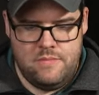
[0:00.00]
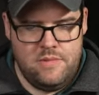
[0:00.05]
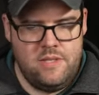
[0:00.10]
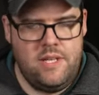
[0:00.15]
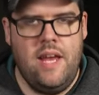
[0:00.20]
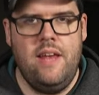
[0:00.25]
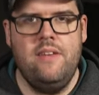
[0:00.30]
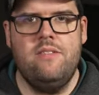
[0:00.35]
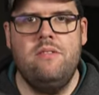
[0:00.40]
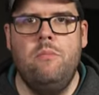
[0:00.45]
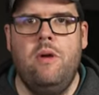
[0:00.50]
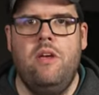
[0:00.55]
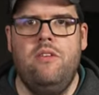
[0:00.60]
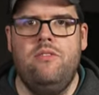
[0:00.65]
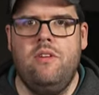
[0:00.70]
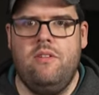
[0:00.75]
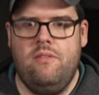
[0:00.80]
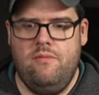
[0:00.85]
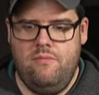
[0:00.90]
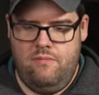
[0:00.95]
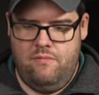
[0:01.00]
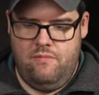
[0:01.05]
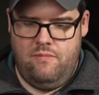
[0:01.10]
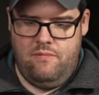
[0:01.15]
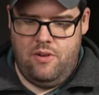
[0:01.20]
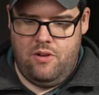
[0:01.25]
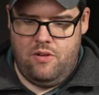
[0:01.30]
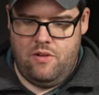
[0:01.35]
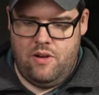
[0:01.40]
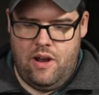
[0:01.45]
tastes amazing.
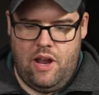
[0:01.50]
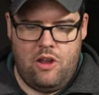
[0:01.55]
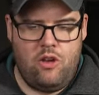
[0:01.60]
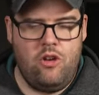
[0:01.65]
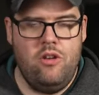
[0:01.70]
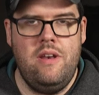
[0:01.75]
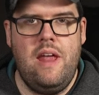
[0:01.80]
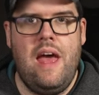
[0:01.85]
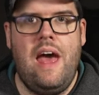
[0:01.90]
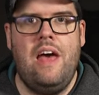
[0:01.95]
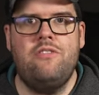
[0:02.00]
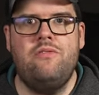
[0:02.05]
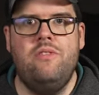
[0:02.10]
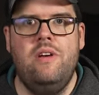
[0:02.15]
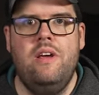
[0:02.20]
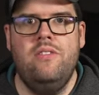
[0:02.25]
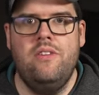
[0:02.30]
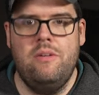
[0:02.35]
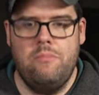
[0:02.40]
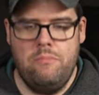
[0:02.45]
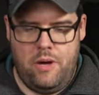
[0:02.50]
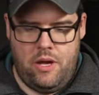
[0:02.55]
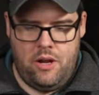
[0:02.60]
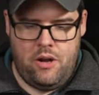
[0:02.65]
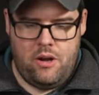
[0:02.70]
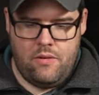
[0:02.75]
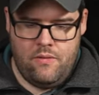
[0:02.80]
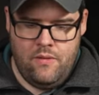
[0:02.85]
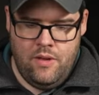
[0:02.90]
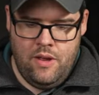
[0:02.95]
All right, I couldn't ask for anything
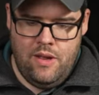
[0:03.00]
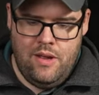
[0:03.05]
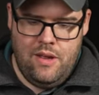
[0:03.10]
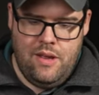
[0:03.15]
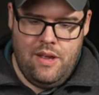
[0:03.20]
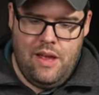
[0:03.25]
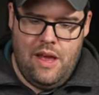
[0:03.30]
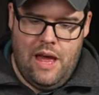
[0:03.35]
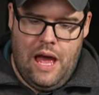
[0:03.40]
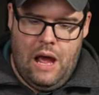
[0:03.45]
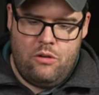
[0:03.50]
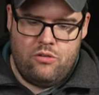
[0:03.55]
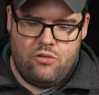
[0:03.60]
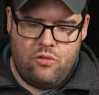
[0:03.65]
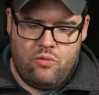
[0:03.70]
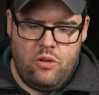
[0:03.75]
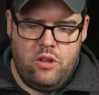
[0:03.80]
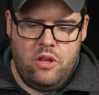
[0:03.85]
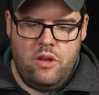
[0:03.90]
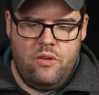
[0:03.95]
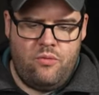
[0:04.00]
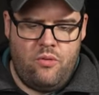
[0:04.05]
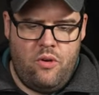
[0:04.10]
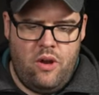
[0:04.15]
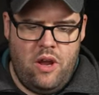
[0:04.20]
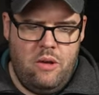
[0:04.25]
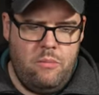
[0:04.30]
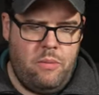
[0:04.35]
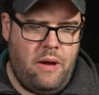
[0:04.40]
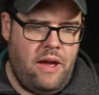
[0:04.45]
better. I was really
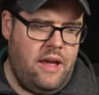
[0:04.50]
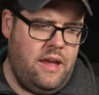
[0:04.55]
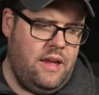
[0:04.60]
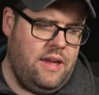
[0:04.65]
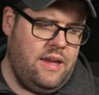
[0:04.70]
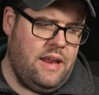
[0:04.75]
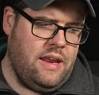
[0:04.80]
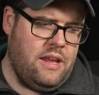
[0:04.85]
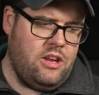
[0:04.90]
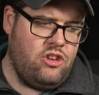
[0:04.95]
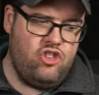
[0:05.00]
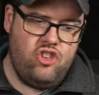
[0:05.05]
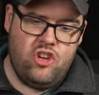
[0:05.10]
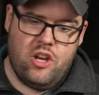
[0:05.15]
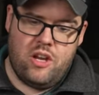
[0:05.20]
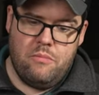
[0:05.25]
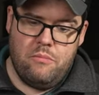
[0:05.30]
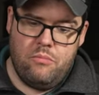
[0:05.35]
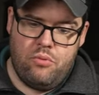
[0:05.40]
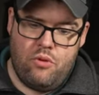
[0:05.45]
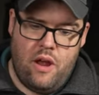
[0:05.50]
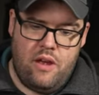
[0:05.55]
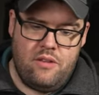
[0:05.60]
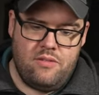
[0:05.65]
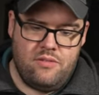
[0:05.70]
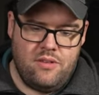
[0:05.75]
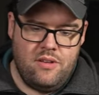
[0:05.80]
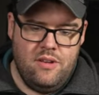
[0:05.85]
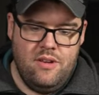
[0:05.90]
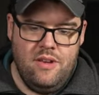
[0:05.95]
afraid by getting chicken
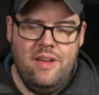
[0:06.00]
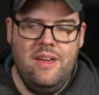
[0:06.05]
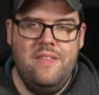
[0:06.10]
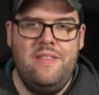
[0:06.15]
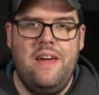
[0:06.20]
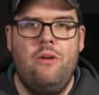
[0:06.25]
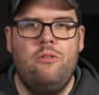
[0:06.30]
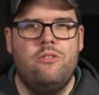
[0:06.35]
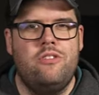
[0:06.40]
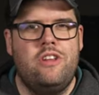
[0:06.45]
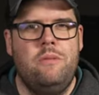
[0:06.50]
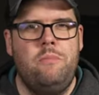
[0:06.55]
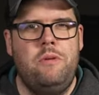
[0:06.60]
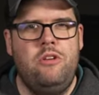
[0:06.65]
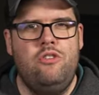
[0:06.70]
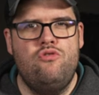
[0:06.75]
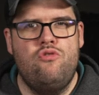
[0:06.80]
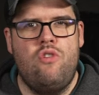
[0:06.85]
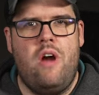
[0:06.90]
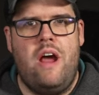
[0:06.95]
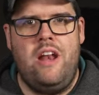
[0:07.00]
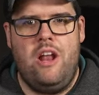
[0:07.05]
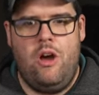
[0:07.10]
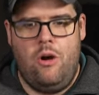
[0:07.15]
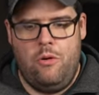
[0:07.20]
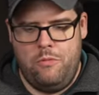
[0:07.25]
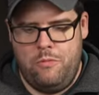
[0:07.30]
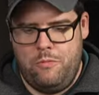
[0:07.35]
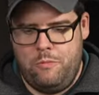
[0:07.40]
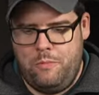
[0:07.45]
breast that it was gonna be dried
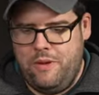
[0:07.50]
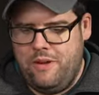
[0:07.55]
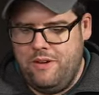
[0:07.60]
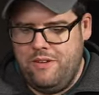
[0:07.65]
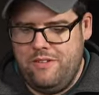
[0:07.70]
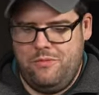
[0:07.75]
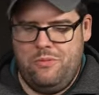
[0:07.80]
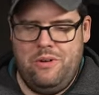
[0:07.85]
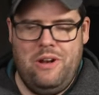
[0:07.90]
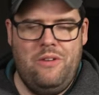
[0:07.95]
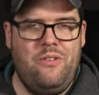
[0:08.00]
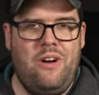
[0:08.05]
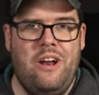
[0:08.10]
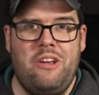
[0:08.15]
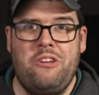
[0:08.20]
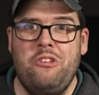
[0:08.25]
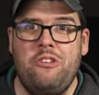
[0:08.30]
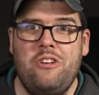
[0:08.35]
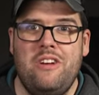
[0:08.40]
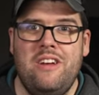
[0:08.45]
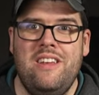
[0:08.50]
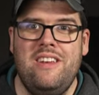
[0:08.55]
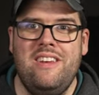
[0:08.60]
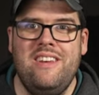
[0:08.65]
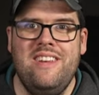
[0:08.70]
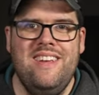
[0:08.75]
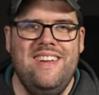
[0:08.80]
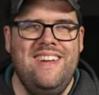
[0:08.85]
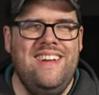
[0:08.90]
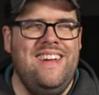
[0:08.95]
out because whenever I cook it,
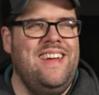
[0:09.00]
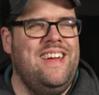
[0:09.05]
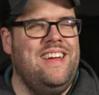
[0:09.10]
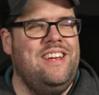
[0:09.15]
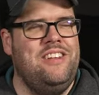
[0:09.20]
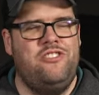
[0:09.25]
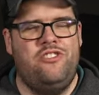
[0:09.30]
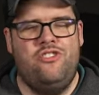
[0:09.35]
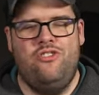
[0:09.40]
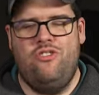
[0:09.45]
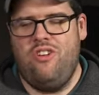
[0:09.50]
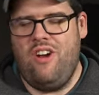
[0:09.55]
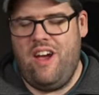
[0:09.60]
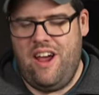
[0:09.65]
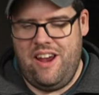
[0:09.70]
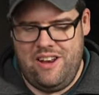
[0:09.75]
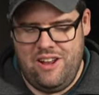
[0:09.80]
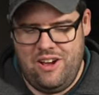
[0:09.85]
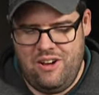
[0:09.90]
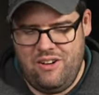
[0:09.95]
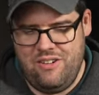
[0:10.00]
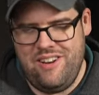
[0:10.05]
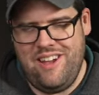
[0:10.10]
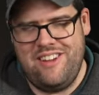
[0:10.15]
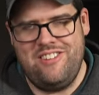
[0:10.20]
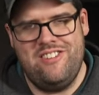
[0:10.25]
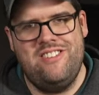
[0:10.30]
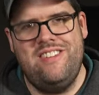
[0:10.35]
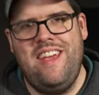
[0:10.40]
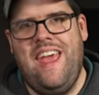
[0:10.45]
it's dried out and I
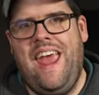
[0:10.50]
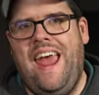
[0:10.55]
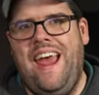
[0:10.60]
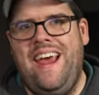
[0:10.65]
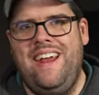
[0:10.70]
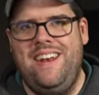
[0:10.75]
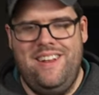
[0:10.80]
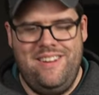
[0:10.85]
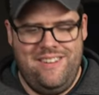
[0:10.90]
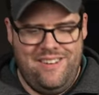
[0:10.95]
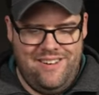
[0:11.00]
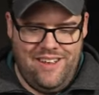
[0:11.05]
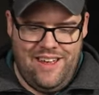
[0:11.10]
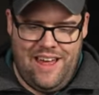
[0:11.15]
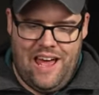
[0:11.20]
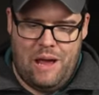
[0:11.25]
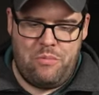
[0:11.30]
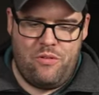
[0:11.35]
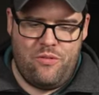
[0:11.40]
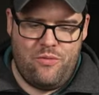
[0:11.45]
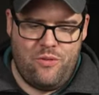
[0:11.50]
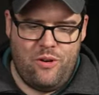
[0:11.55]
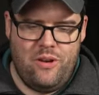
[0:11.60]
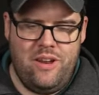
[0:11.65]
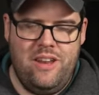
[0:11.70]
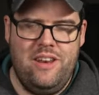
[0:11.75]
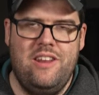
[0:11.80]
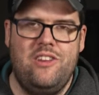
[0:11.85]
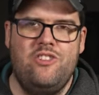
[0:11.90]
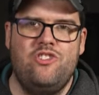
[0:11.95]
just hate it. I prefer
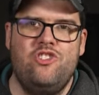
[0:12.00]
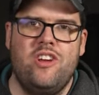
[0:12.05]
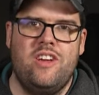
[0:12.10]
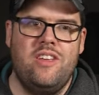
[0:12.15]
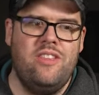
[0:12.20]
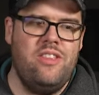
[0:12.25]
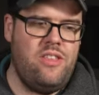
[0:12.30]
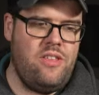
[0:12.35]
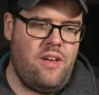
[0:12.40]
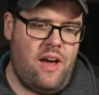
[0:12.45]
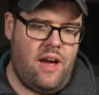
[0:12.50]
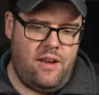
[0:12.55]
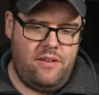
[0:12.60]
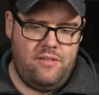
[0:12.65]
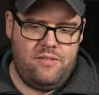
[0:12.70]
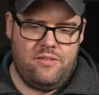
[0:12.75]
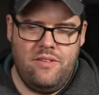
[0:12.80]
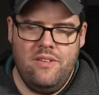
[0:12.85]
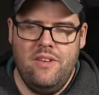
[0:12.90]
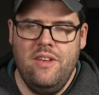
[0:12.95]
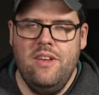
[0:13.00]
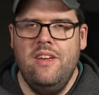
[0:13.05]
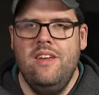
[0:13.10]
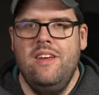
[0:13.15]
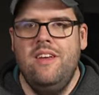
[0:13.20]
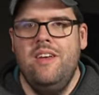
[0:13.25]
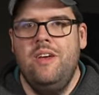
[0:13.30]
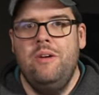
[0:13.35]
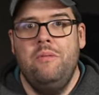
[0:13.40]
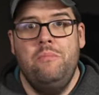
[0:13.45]
eating chicken thighs
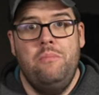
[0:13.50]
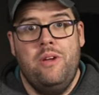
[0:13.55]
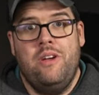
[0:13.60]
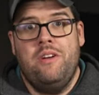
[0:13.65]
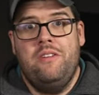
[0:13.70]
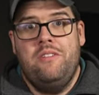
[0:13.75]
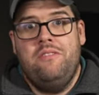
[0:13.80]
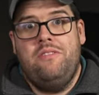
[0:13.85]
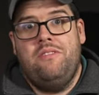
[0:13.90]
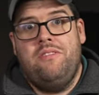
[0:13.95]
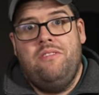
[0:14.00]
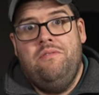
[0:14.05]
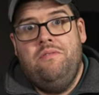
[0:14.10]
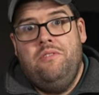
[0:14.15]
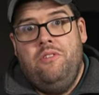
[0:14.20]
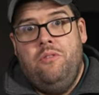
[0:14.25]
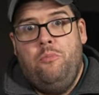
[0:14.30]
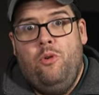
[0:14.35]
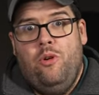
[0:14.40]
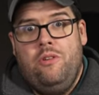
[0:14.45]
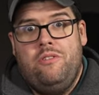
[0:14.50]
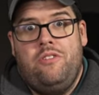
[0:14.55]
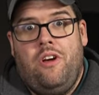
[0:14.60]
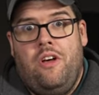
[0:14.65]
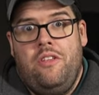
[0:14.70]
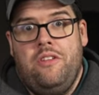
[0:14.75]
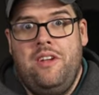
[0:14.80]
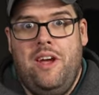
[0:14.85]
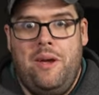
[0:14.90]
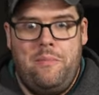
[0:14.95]
because they're moist
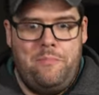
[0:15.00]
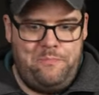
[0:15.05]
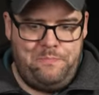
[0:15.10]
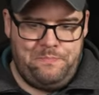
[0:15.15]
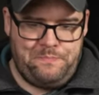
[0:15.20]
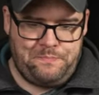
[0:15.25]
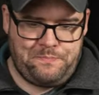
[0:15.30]
all the time.